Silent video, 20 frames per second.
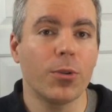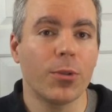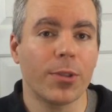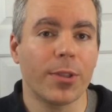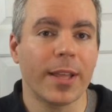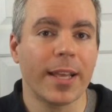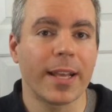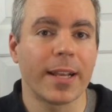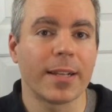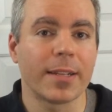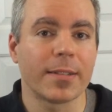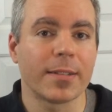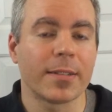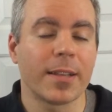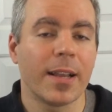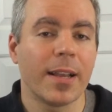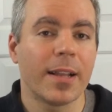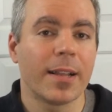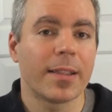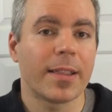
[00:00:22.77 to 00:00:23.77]
things
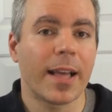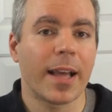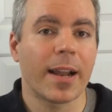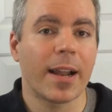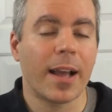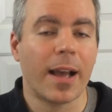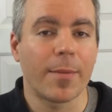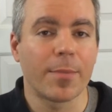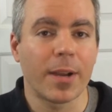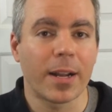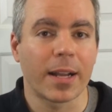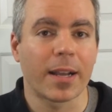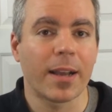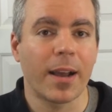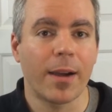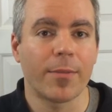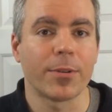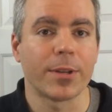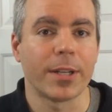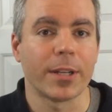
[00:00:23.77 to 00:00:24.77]
that I'm going to
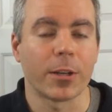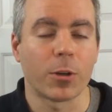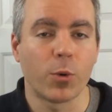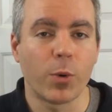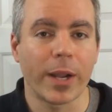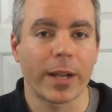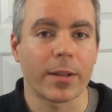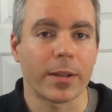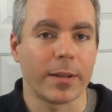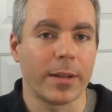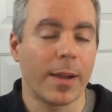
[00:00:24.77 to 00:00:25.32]
cover here quickly.